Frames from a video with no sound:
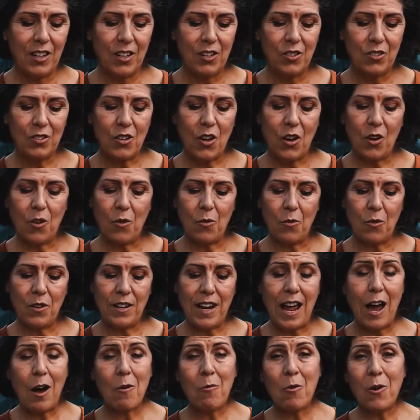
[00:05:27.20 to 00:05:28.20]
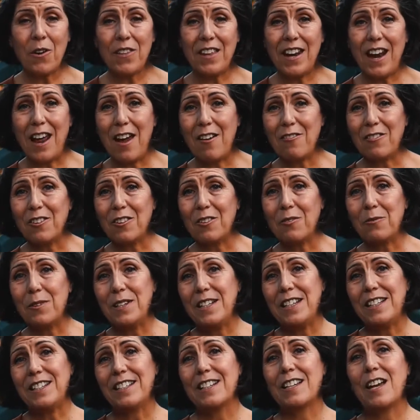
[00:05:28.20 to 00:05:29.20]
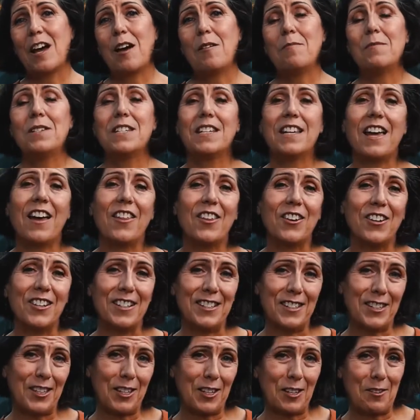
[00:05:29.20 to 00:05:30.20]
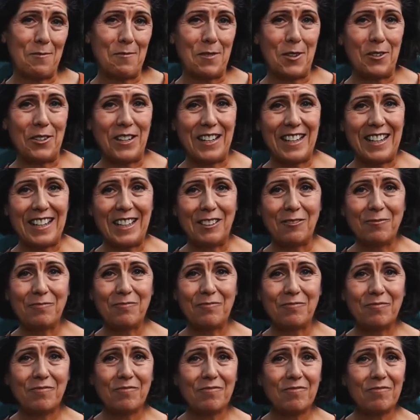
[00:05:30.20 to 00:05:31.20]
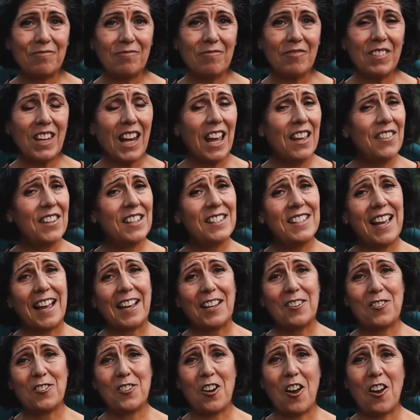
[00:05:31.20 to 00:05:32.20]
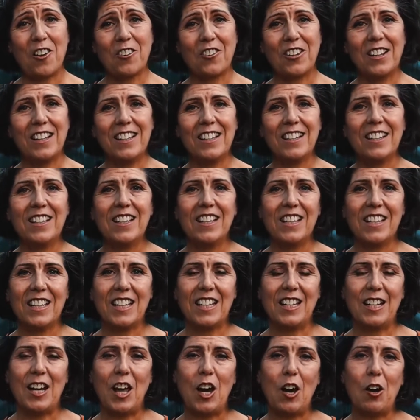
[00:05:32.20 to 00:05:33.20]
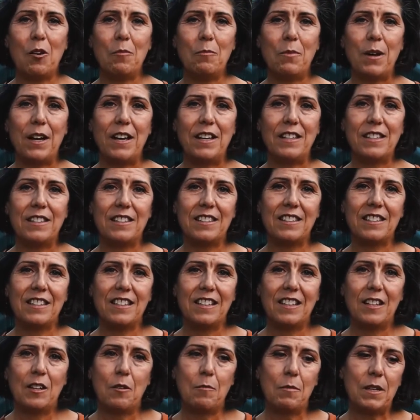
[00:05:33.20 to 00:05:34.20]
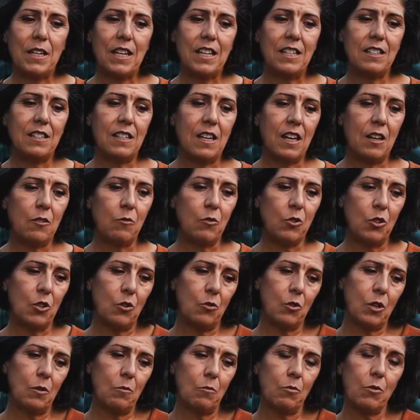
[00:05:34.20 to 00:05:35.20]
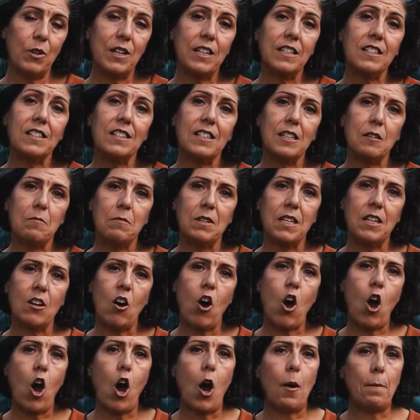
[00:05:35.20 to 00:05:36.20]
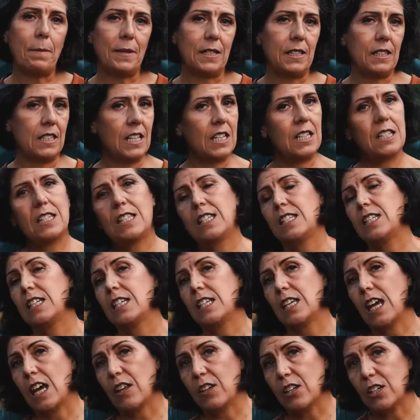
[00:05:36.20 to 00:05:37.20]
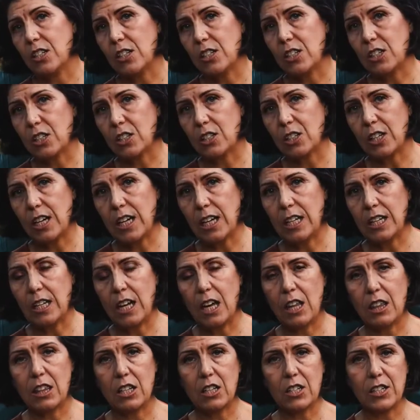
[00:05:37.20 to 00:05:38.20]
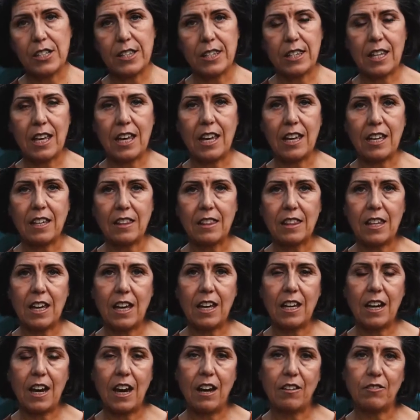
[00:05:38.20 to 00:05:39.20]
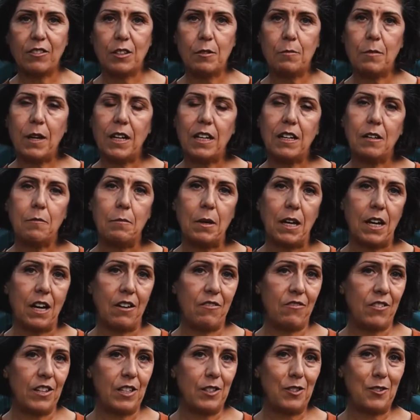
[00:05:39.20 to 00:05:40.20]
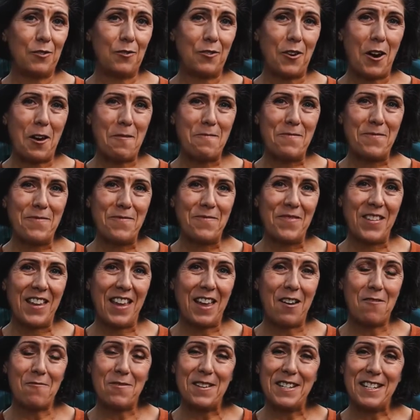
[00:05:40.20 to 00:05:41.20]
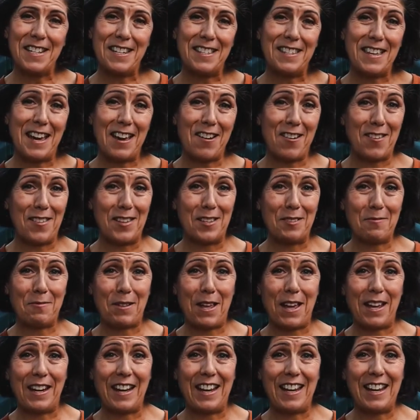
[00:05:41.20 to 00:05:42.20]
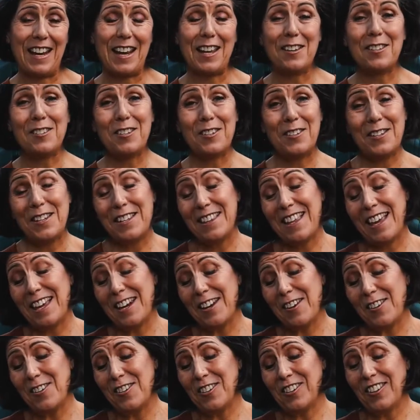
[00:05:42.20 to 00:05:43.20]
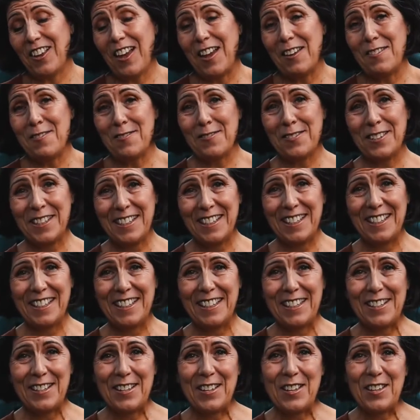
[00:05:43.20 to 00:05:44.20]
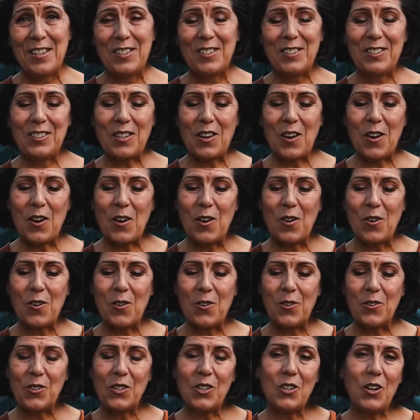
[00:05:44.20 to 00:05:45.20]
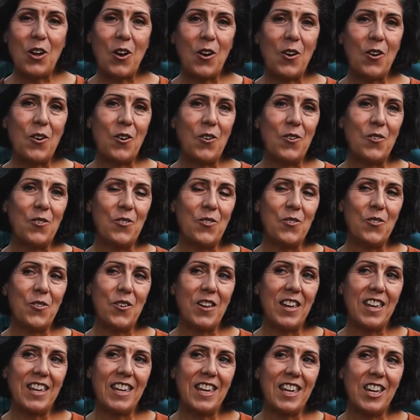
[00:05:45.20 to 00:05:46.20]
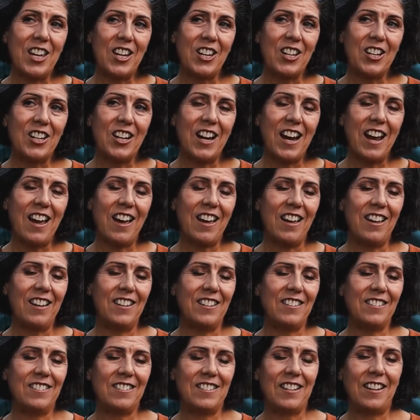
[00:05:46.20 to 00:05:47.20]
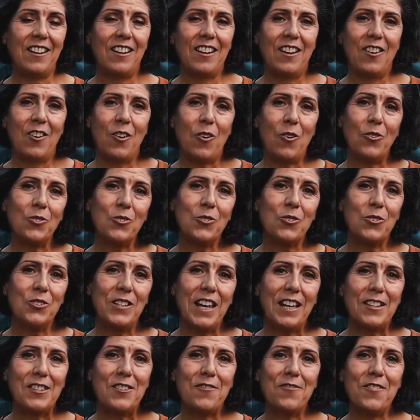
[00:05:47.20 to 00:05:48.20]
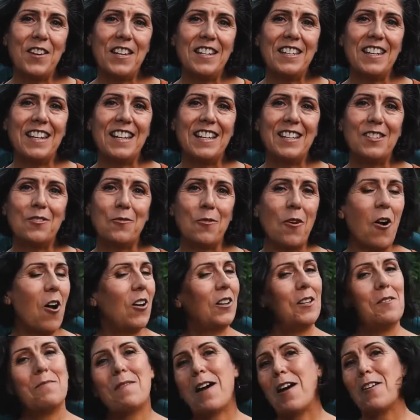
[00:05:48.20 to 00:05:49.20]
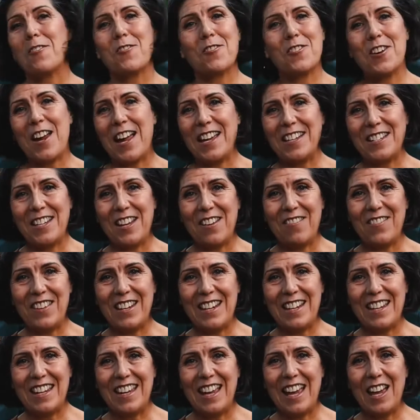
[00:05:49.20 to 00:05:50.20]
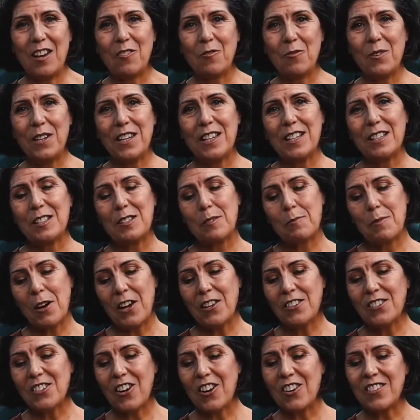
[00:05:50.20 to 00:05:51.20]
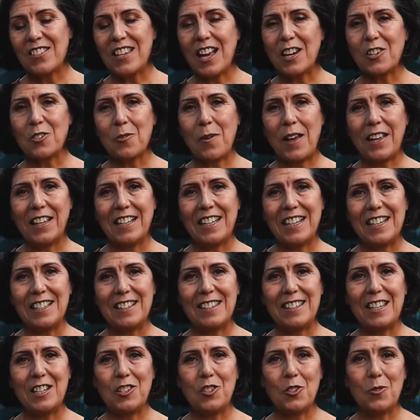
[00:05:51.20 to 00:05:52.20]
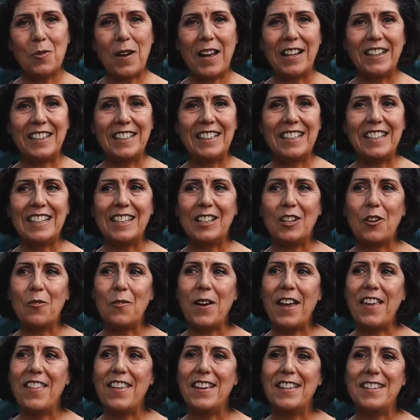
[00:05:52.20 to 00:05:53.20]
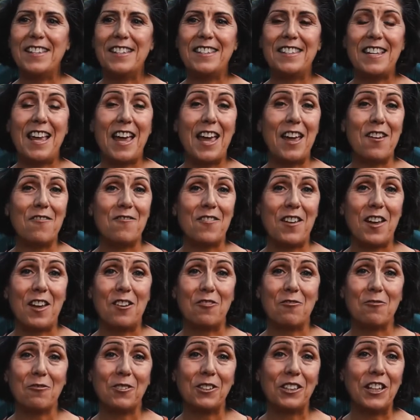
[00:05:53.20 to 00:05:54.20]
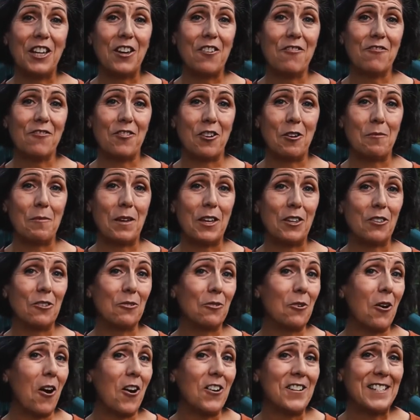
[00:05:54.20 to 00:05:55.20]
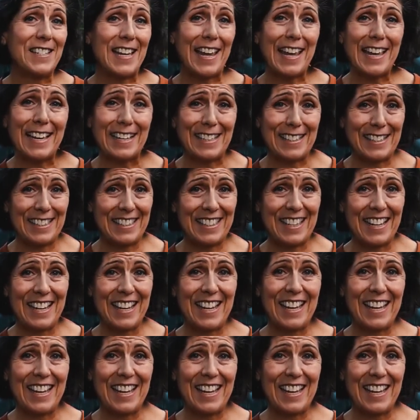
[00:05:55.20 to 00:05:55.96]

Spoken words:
So now more than ever, we need to come together as a community. And the second chakra can help us, because you can bring seeming opposites together to create a third thing that everybody benefits from. And we need that on this planet, and you need that in your life. So, here at Old School Dance Fitness, we're all about creativity, and we express our sexuality and sensuality in a way that's safe and really affirming through our dance.